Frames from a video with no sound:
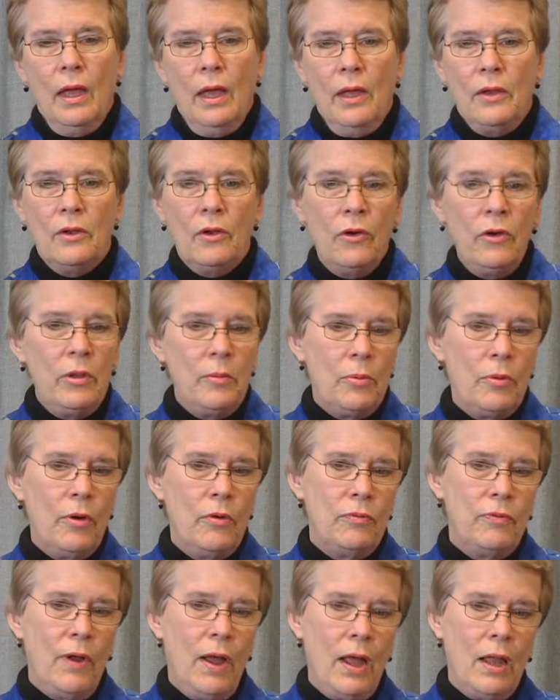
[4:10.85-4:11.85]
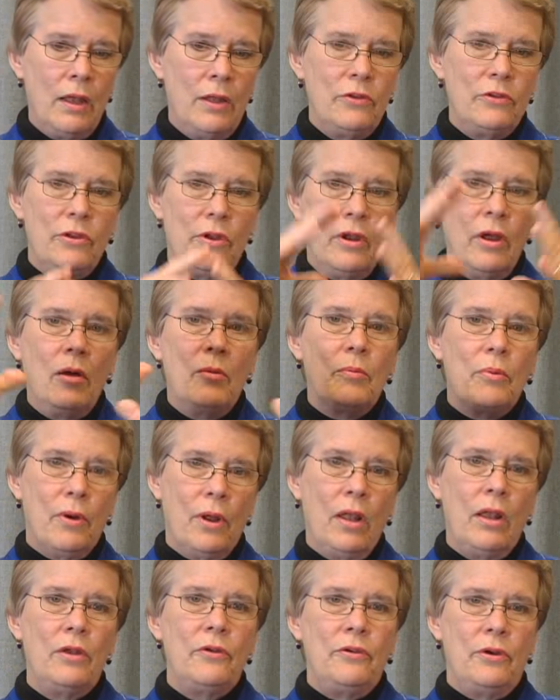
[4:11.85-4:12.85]
And learning profile is an
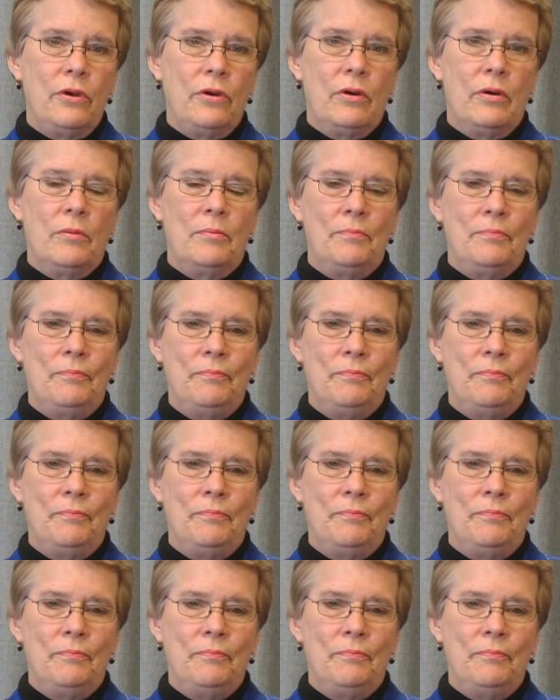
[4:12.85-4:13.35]
umbrella term,